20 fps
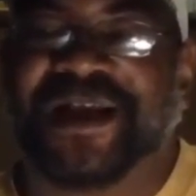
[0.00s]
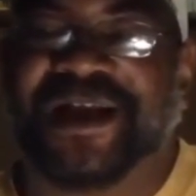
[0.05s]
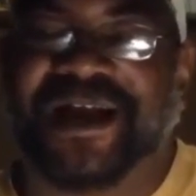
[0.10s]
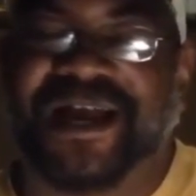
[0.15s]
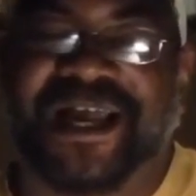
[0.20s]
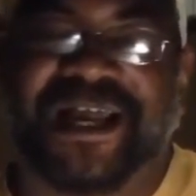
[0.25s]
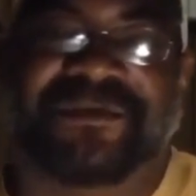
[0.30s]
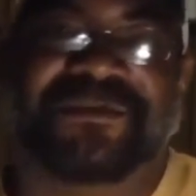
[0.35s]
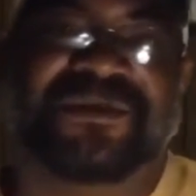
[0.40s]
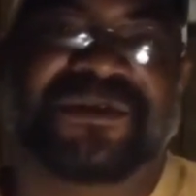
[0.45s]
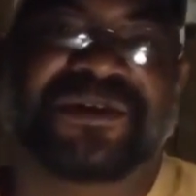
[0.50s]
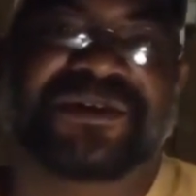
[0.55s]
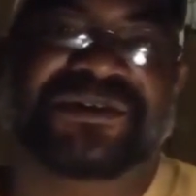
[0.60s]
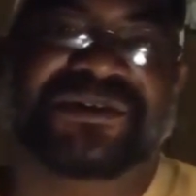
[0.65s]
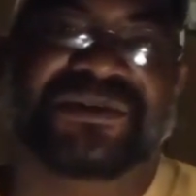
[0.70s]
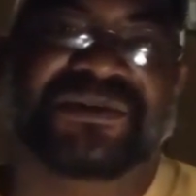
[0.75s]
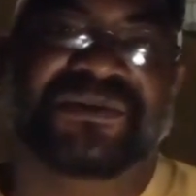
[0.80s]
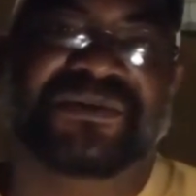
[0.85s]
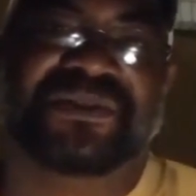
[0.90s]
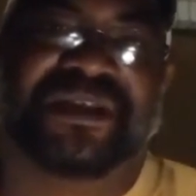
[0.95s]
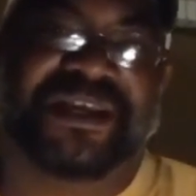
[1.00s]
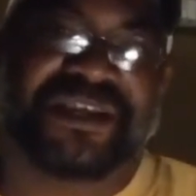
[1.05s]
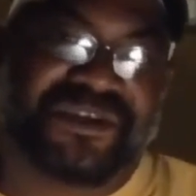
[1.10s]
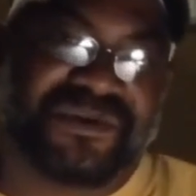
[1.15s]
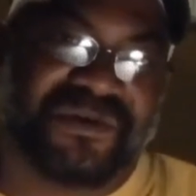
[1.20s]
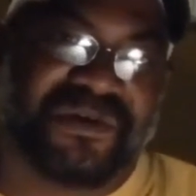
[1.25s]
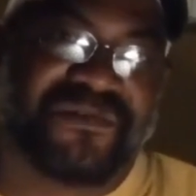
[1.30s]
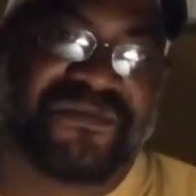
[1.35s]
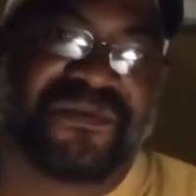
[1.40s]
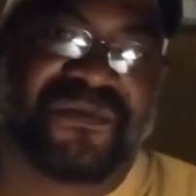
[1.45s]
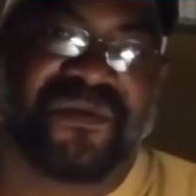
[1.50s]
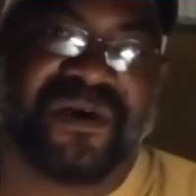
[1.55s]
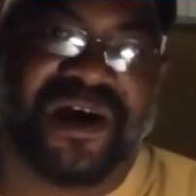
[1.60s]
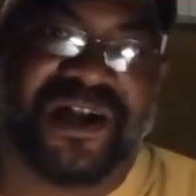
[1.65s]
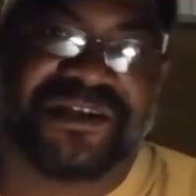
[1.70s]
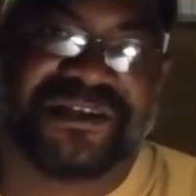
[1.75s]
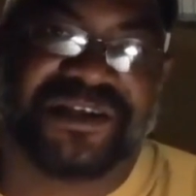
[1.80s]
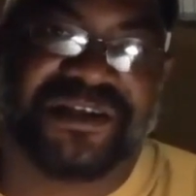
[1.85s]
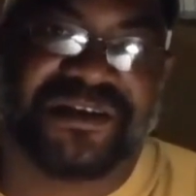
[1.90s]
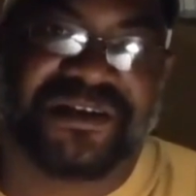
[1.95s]
I am going to thank you all for
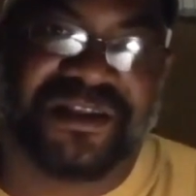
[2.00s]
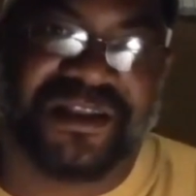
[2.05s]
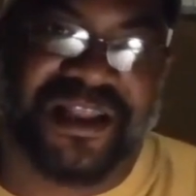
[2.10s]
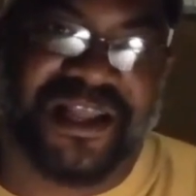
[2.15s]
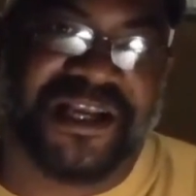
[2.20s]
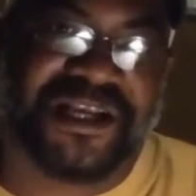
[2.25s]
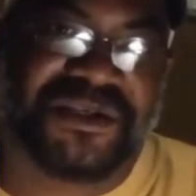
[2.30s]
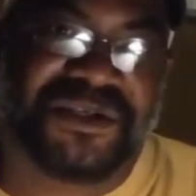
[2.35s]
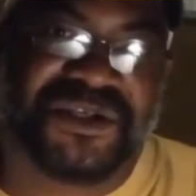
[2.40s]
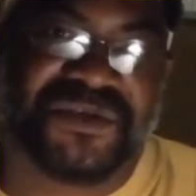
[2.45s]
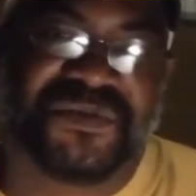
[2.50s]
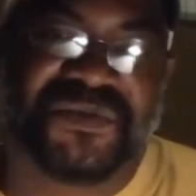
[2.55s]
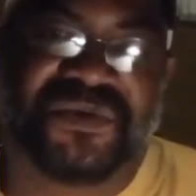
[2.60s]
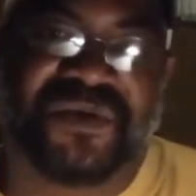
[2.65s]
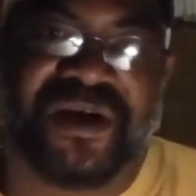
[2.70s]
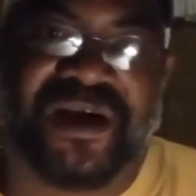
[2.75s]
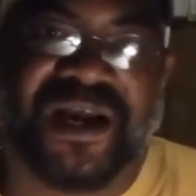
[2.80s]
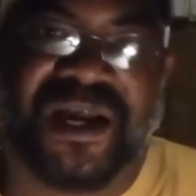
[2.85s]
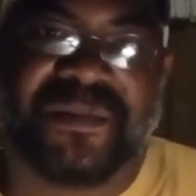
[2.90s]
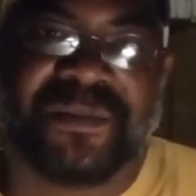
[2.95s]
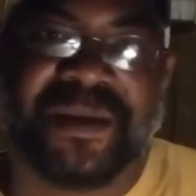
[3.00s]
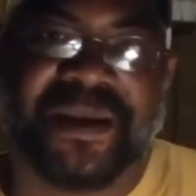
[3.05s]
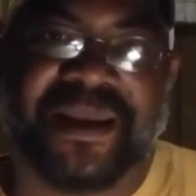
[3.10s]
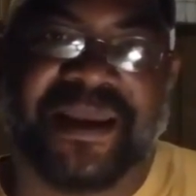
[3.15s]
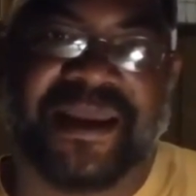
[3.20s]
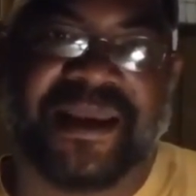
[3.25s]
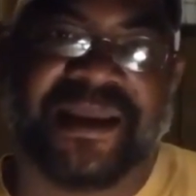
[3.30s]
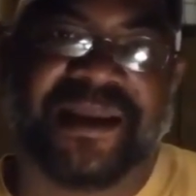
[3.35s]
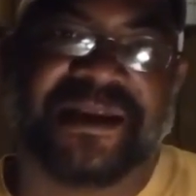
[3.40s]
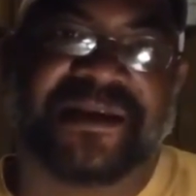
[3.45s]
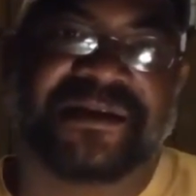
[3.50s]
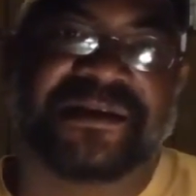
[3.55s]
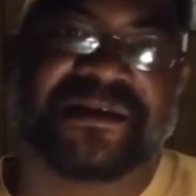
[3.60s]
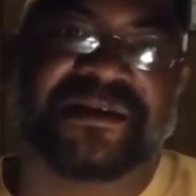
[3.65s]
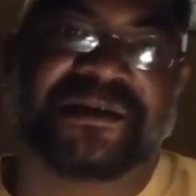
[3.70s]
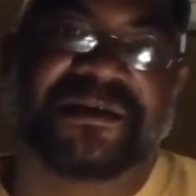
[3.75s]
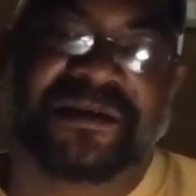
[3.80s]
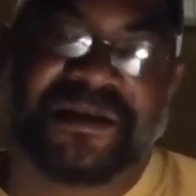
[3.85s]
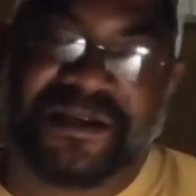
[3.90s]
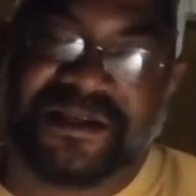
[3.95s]
watching, like and subscribe, and
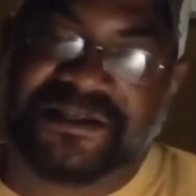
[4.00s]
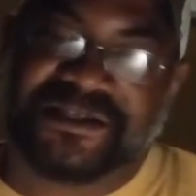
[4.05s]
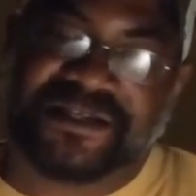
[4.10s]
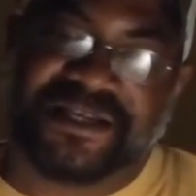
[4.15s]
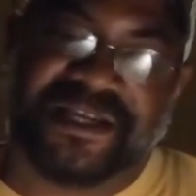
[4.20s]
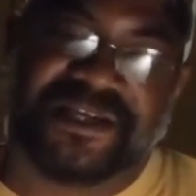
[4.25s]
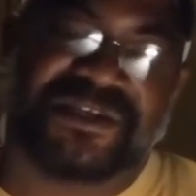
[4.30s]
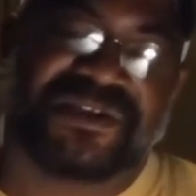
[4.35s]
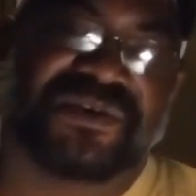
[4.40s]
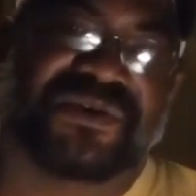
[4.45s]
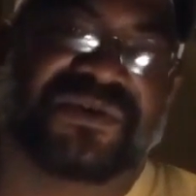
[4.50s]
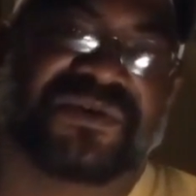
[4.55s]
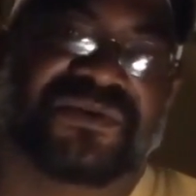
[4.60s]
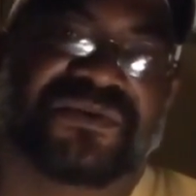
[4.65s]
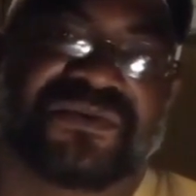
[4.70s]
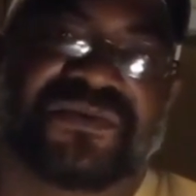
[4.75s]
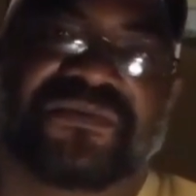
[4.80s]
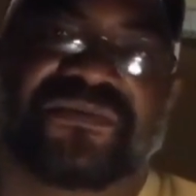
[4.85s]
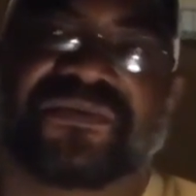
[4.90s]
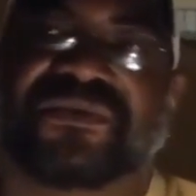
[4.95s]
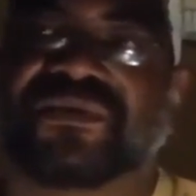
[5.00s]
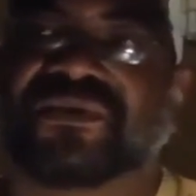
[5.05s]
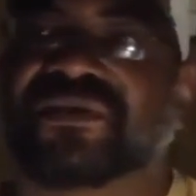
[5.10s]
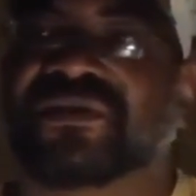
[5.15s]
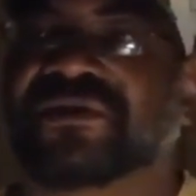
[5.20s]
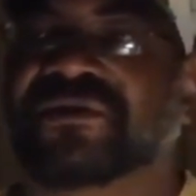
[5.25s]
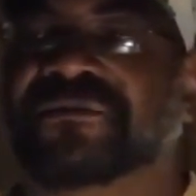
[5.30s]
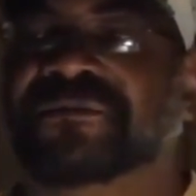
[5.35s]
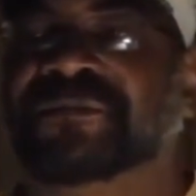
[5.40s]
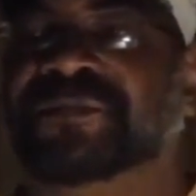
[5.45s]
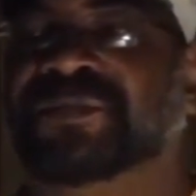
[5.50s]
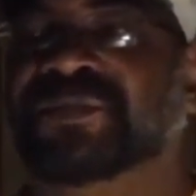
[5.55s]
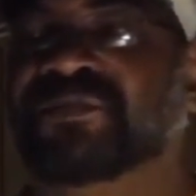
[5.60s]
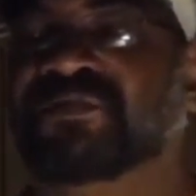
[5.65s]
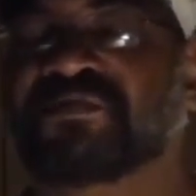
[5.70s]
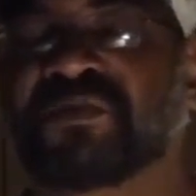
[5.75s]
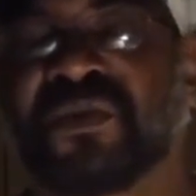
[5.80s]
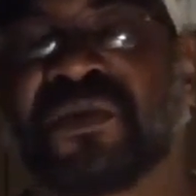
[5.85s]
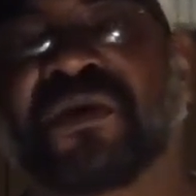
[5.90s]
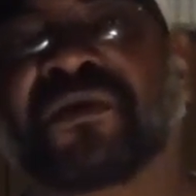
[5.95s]
stay tuned for
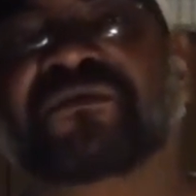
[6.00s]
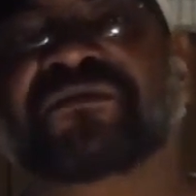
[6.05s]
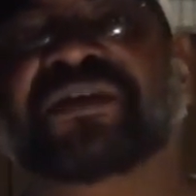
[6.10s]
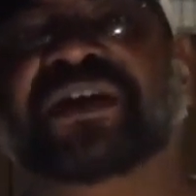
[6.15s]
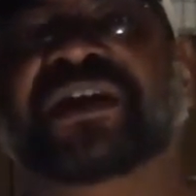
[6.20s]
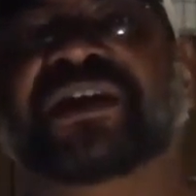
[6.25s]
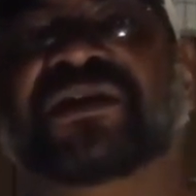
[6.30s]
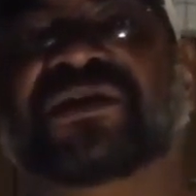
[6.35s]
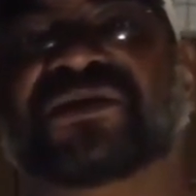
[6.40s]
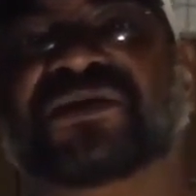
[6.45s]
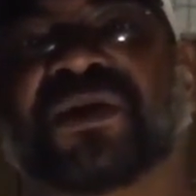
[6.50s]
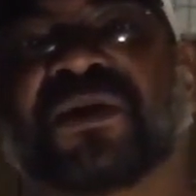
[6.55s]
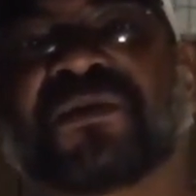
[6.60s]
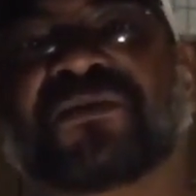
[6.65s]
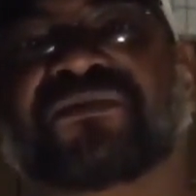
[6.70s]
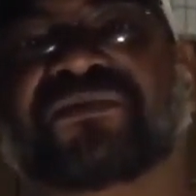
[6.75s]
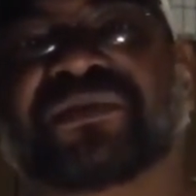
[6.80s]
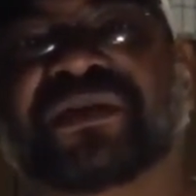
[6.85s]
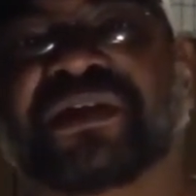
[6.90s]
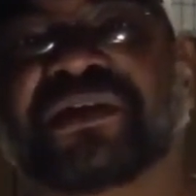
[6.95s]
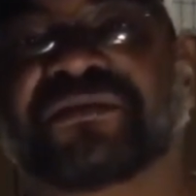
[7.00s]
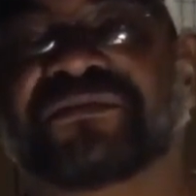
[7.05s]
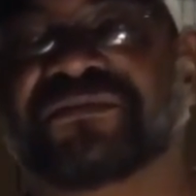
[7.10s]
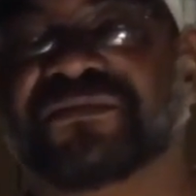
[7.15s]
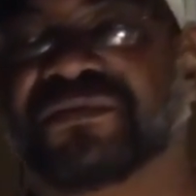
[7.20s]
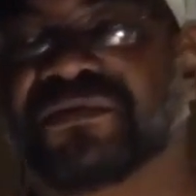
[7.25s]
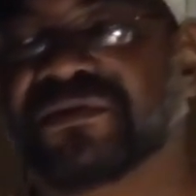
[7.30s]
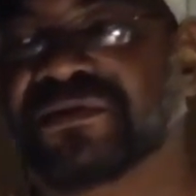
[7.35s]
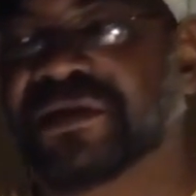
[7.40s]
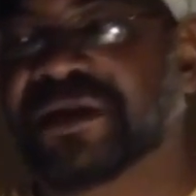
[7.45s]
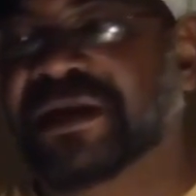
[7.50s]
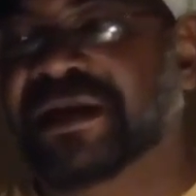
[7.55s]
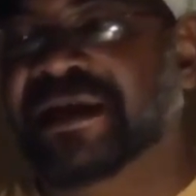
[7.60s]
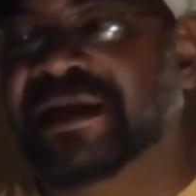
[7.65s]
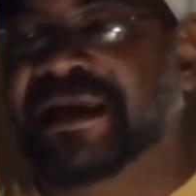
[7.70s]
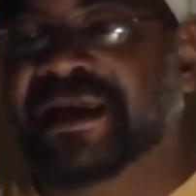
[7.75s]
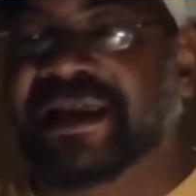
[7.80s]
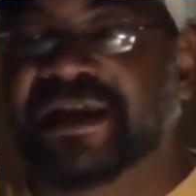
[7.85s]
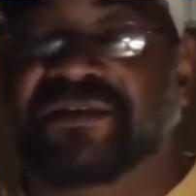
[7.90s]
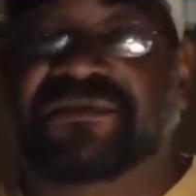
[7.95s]
more videos, hopefully, for
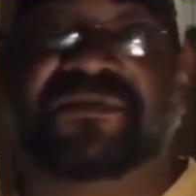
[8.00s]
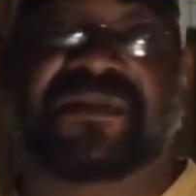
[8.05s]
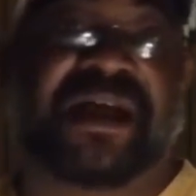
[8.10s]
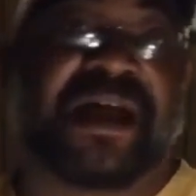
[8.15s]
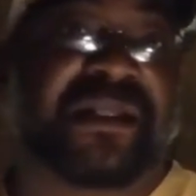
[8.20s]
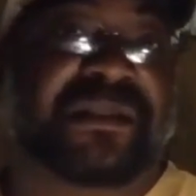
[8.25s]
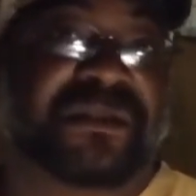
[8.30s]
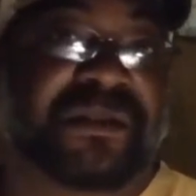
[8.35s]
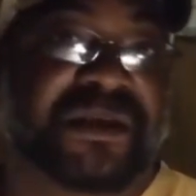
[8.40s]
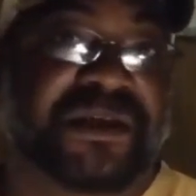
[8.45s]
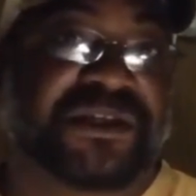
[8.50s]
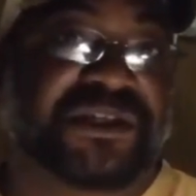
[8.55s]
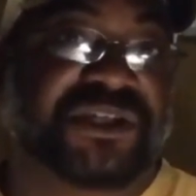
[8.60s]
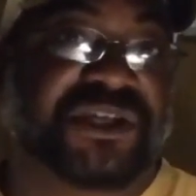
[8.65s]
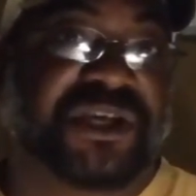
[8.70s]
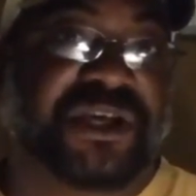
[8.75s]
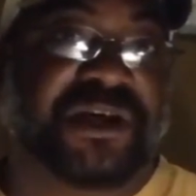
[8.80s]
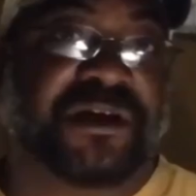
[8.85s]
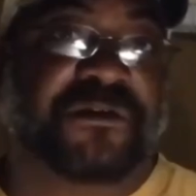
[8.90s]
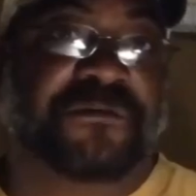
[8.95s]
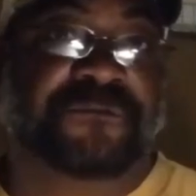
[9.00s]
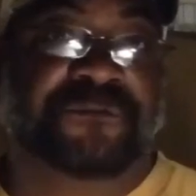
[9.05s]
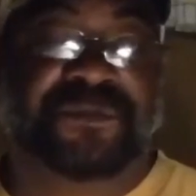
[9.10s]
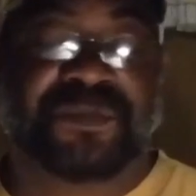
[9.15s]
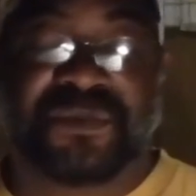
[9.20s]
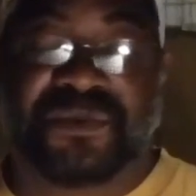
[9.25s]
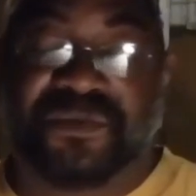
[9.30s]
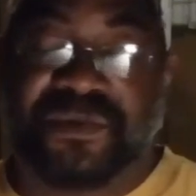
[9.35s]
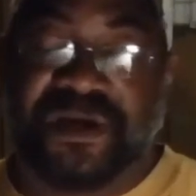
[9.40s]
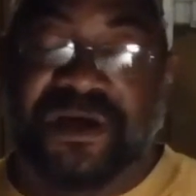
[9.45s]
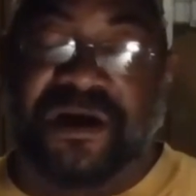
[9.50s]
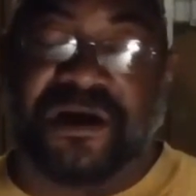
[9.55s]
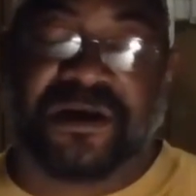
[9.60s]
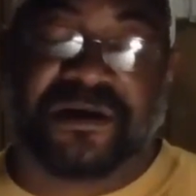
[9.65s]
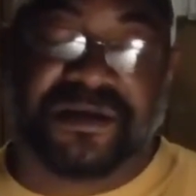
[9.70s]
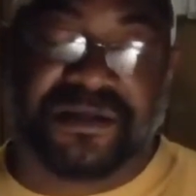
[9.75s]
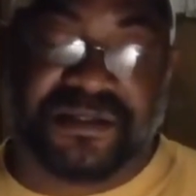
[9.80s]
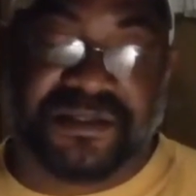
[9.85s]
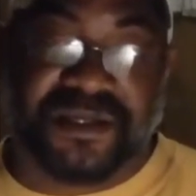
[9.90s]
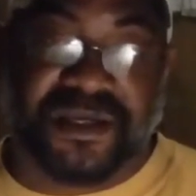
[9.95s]
if not this year, we are
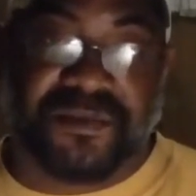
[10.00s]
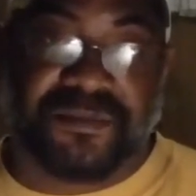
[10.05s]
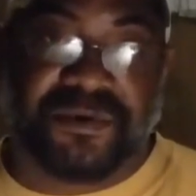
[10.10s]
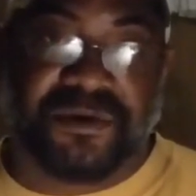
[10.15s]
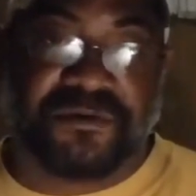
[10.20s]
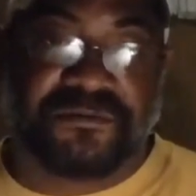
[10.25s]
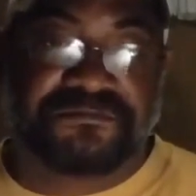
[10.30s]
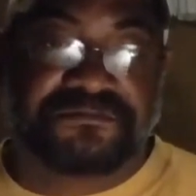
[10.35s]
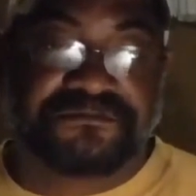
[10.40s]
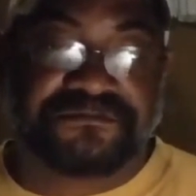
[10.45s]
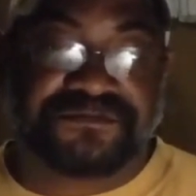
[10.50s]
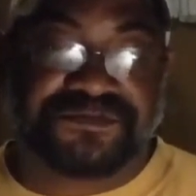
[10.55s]
in December.